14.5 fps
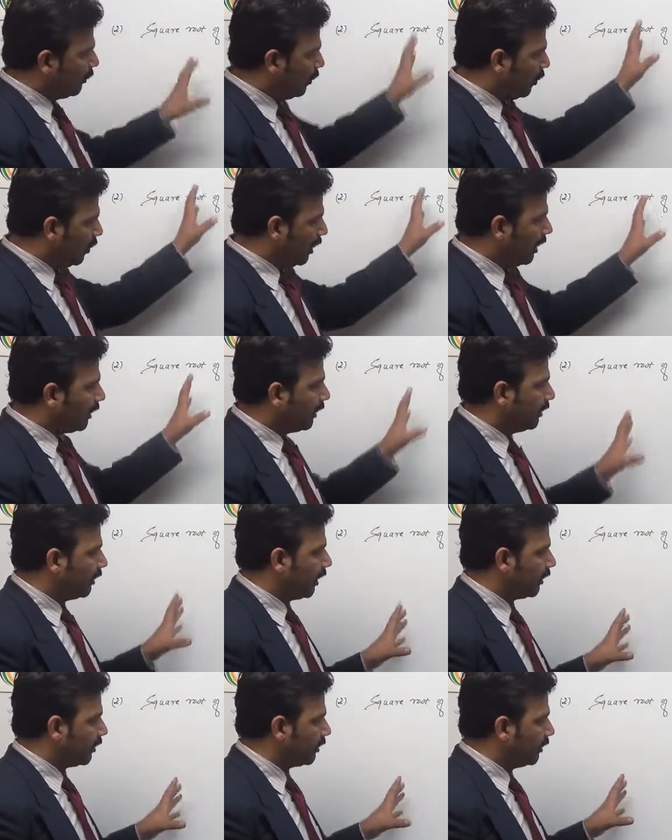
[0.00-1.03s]
all are
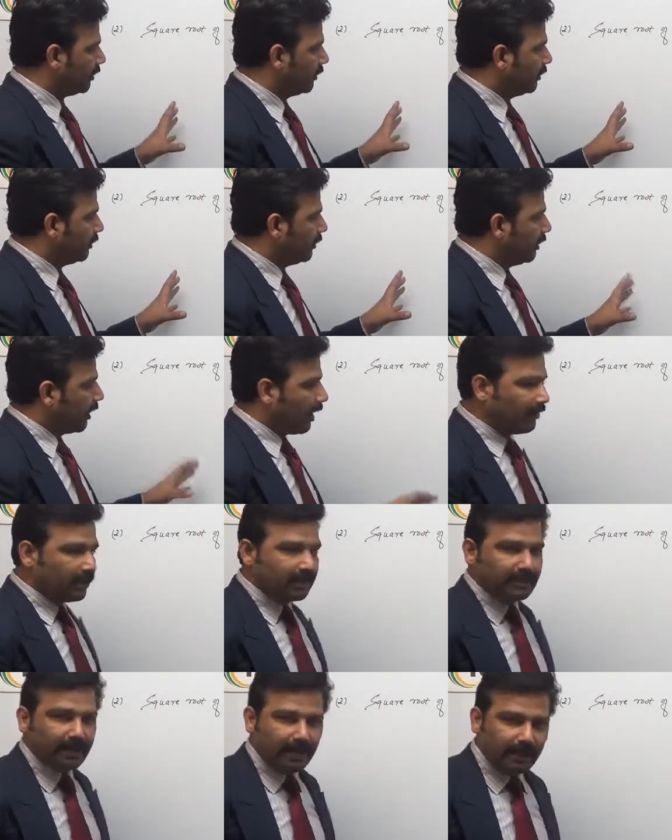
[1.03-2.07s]
irrational. I
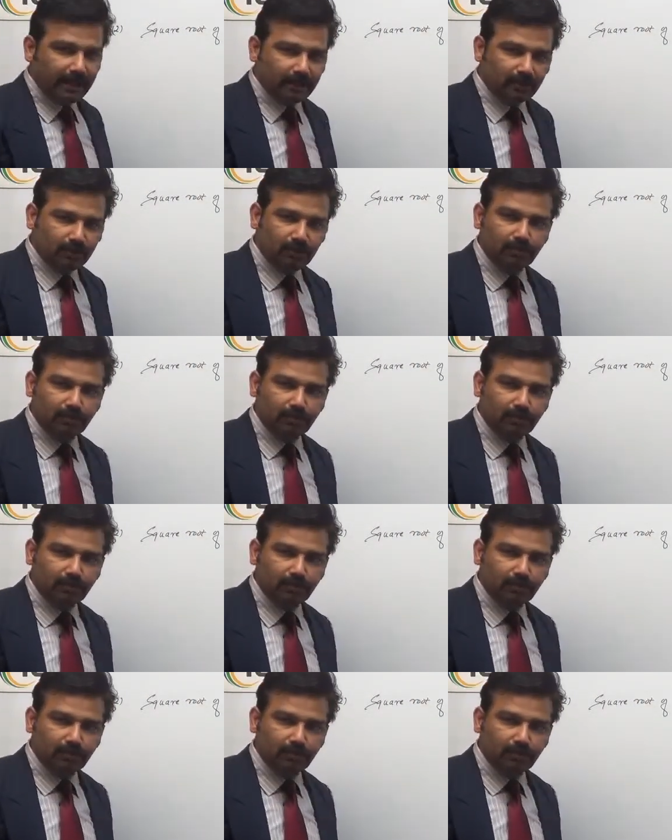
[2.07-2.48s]
will say,